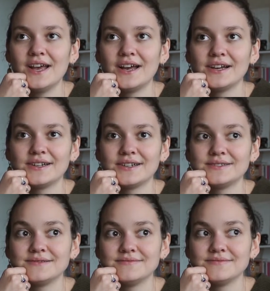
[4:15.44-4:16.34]

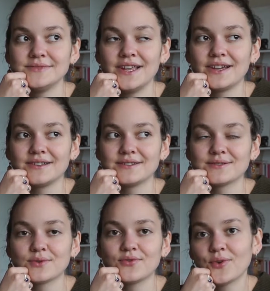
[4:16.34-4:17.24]
And yeah, it's
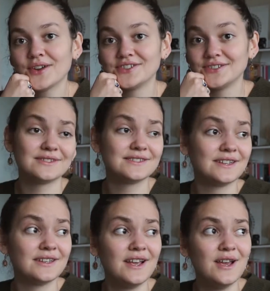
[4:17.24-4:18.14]
refreshing because
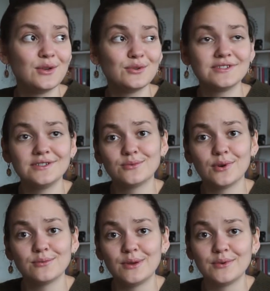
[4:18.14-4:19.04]
then you see the
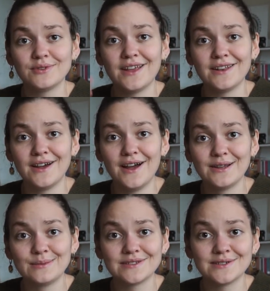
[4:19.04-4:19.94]
word maybe 10
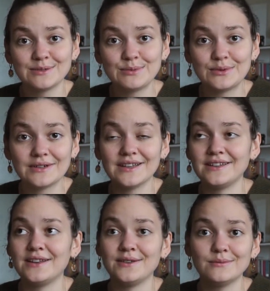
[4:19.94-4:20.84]
times in this book, and
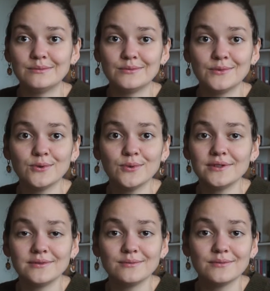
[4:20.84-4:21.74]
then you
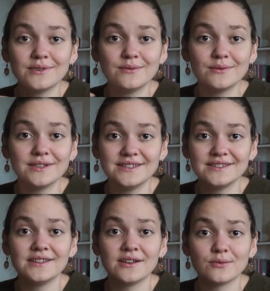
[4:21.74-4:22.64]
will
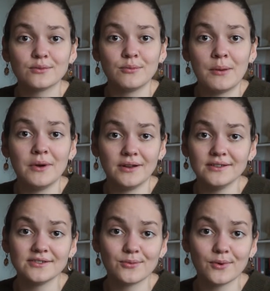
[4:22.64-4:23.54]
easier remember
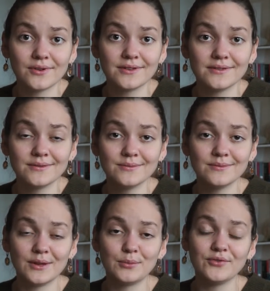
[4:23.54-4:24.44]
this word
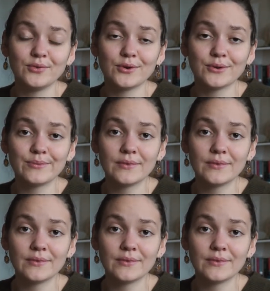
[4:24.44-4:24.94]
than before.